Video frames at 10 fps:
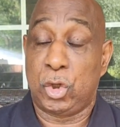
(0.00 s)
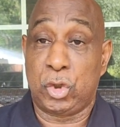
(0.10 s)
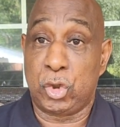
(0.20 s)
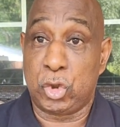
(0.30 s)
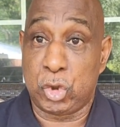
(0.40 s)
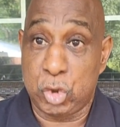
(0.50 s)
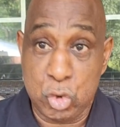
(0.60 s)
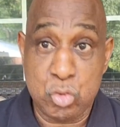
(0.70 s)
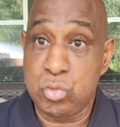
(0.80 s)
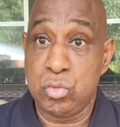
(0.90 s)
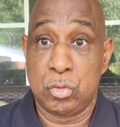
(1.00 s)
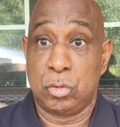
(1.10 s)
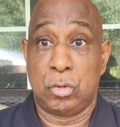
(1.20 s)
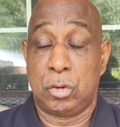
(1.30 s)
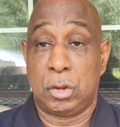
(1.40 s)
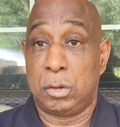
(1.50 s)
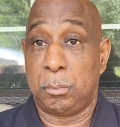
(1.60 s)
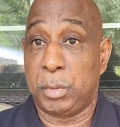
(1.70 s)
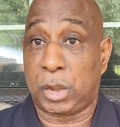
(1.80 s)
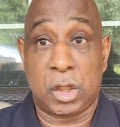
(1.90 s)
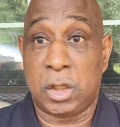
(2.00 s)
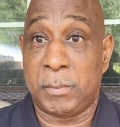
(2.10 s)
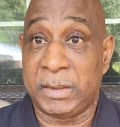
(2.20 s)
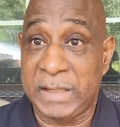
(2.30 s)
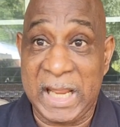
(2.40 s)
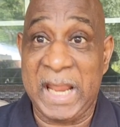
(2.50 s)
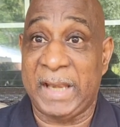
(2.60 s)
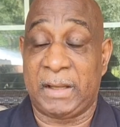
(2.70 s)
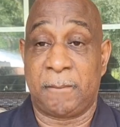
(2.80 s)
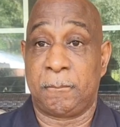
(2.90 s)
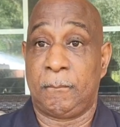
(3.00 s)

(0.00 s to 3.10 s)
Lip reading: you become a daddy,